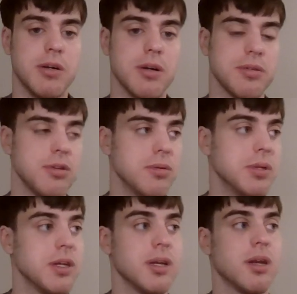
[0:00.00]
minute or two
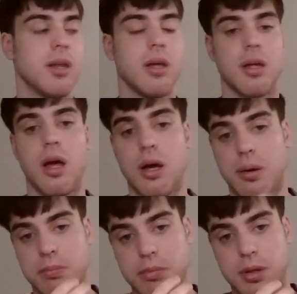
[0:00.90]
and then
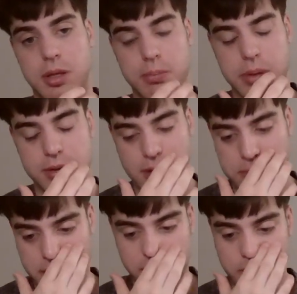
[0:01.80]
get picked
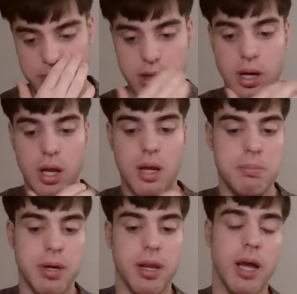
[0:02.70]
up by the Uber.
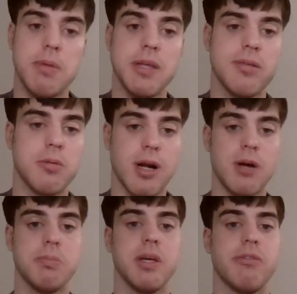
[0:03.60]
But I made some
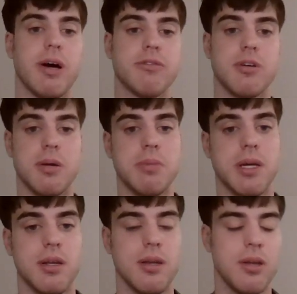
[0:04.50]
ground beef after I
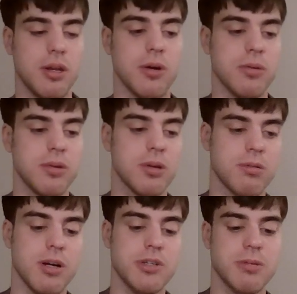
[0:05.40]
made, the
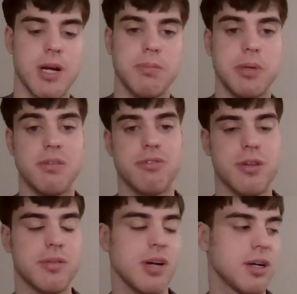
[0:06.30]
crushed ground beef for
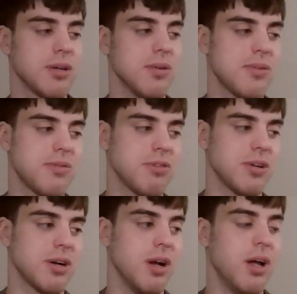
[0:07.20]
the tacos
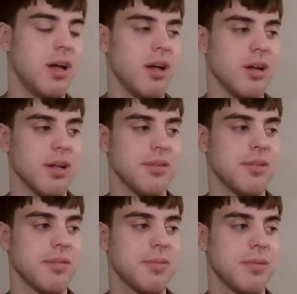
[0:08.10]
for uh,